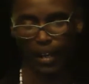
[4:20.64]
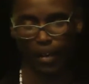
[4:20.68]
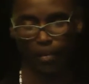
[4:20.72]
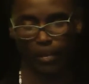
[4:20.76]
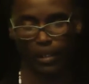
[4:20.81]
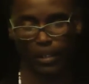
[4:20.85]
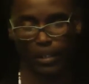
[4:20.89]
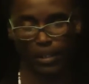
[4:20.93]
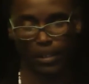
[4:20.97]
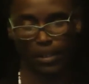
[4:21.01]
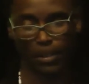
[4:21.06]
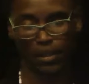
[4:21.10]

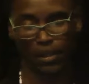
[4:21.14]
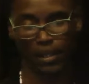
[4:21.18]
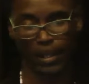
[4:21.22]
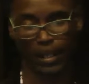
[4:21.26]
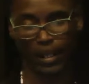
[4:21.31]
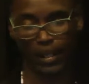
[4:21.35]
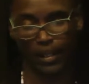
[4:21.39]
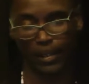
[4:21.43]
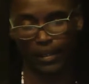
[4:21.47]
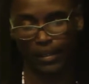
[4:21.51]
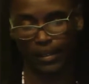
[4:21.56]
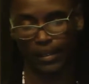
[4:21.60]
recall
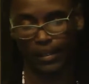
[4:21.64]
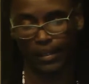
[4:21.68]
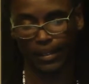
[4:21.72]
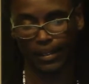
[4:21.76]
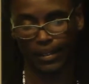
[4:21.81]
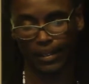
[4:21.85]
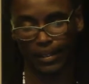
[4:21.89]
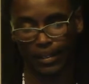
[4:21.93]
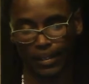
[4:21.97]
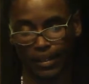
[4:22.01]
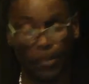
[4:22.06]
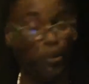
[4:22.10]
like
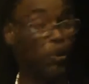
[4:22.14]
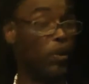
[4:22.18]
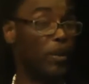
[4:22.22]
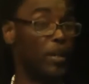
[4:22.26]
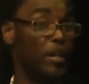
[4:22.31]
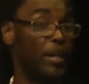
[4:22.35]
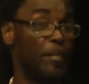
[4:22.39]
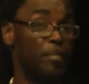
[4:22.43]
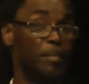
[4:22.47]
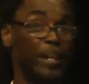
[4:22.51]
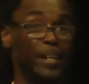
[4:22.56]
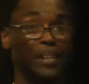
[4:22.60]

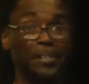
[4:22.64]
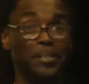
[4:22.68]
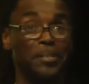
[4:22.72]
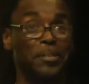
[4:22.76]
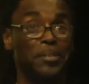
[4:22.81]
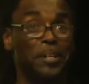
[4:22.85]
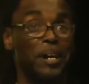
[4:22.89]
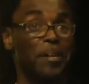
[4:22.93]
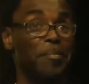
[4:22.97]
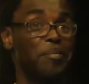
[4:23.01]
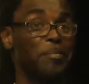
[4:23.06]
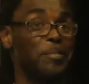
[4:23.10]
growing up, like,
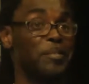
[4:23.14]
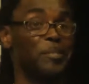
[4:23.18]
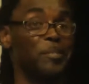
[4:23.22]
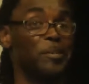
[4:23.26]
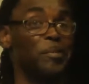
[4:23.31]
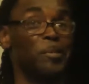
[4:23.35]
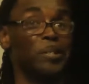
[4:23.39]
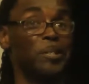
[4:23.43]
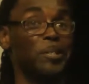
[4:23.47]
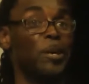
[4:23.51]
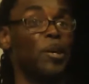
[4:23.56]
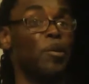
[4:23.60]
you know, I
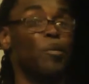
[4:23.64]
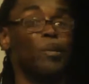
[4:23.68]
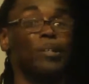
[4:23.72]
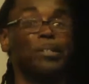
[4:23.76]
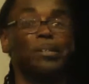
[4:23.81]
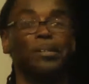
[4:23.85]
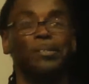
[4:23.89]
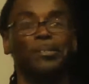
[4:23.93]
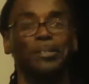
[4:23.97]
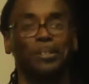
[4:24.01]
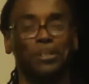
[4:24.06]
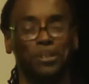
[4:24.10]
wasn't
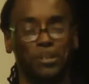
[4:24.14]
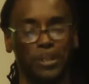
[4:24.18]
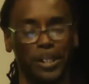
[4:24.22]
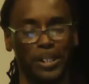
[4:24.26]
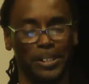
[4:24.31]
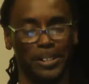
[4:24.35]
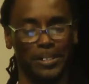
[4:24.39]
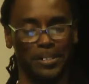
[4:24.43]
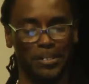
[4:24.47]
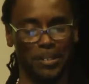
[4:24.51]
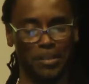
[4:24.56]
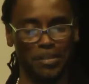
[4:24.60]
always on the
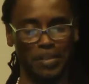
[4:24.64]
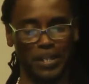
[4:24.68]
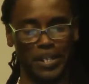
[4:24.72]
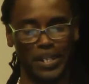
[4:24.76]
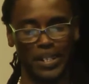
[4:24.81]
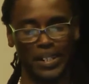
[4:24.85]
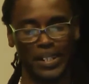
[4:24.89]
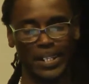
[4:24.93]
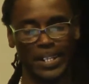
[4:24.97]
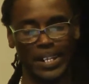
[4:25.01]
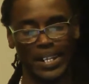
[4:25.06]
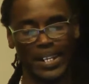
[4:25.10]
street, you know what I
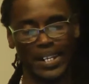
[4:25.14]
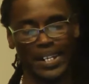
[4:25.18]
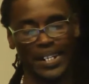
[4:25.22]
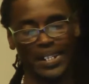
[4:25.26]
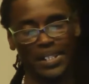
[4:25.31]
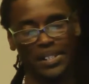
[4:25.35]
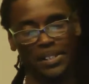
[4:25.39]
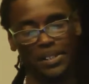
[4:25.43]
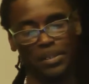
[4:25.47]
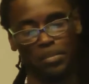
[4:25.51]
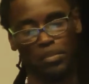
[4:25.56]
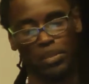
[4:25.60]
mean?
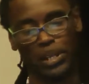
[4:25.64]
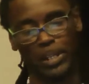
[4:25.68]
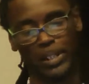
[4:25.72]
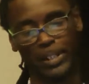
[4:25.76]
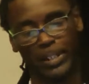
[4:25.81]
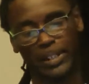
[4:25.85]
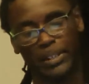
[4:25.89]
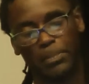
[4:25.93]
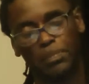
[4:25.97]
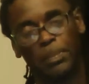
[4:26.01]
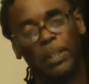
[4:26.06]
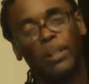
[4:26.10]

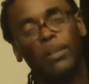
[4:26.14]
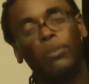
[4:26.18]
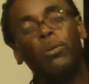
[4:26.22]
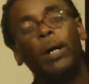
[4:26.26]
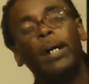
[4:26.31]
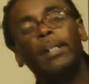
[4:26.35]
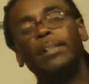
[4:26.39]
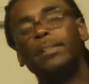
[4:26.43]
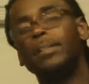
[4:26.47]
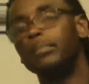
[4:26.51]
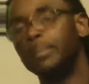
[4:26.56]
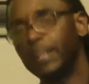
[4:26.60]
But it's been
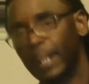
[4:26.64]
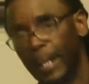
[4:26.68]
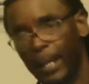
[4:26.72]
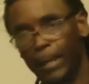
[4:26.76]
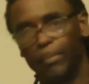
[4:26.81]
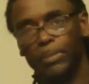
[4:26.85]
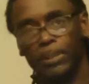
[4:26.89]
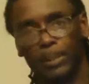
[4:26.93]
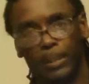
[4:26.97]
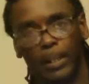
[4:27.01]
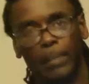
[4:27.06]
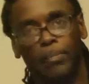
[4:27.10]
quite some
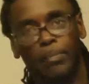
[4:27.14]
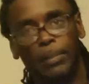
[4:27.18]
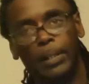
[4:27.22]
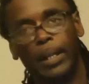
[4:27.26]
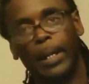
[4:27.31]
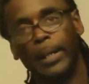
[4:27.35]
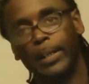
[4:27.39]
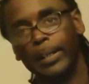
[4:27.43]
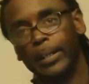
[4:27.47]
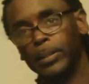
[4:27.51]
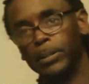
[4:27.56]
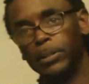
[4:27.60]
time since I've been
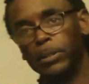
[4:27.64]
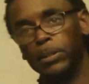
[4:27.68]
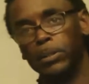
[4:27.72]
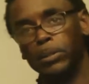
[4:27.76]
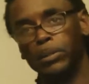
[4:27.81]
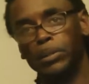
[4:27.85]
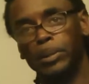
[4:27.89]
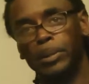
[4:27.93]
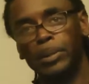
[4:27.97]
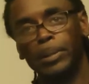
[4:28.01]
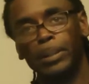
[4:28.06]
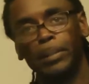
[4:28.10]
out here, you know,
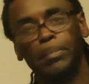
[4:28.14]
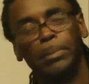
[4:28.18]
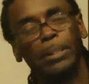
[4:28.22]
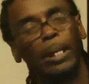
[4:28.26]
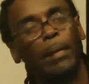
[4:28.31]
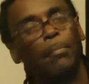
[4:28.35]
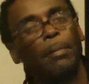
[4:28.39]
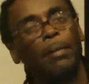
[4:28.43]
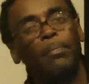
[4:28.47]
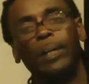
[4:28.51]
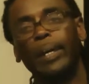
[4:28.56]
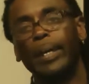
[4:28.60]
and
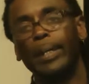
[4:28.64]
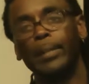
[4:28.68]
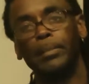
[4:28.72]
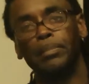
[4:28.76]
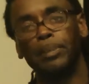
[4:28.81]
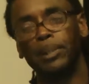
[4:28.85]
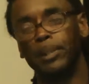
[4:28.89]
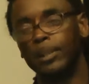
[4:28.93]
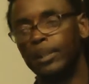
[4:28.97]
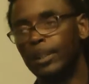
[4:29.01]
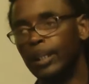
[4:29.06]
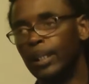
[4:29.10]
sometimes I've had
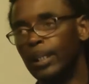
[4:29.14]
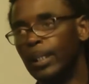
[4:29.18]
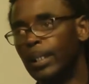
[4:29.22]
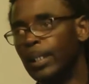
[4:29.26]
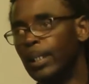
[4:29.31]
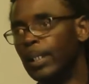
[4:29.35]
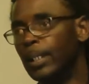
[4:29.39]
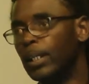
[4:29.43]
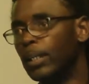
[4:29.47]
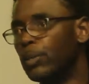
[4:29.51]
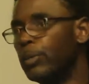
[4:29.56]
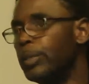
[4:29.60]
to be
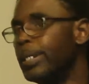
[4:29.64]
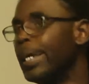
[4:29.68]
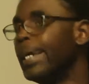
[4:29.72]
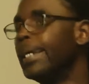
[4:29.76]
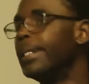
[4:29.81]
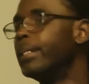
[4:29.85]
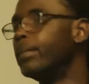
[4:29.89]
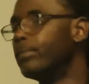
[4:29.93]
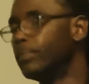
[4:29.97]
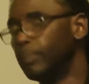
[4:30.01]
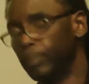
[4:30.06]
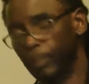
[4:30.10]

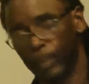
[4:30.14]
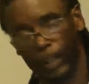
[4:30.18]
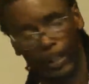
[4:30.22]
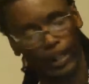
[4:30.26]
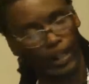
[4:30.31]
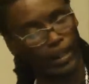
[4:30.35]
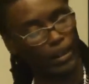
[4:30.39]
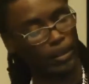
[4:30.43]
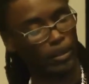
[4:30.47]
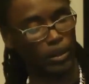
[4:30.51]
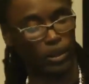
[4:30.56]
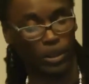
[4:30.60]
creative.
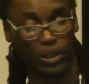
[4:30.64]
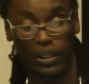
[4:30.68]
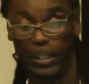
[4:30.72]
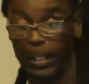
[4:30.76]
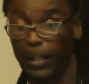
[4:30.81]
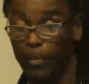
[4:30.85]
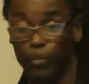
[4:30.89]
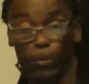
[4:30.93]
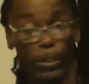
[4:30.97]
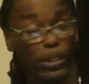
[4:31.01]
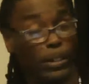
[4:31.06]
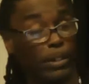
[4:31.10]
A
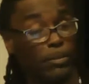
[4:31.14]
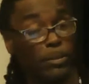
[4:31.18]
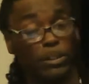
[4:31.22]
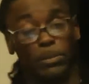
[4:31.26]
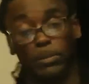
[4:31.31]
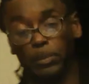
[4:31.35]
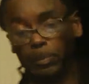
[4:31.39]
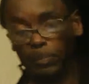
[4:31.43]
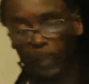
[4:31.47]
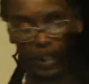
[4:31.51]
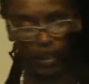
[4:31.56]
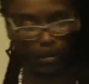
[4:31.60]
tent when he was
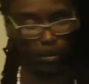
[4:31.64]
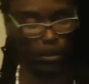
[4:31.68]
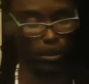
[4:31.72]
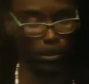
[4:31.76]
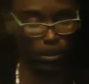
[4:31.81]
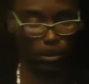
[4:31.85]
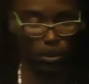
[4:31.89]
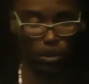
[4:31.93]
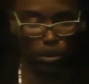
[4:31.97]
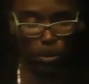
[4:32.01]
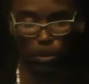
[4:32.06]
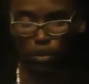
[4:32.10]

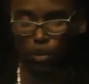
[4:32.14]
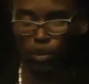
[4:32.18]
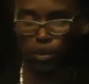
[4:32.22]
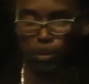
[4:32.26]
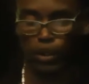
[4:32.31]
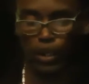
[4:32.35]
available, so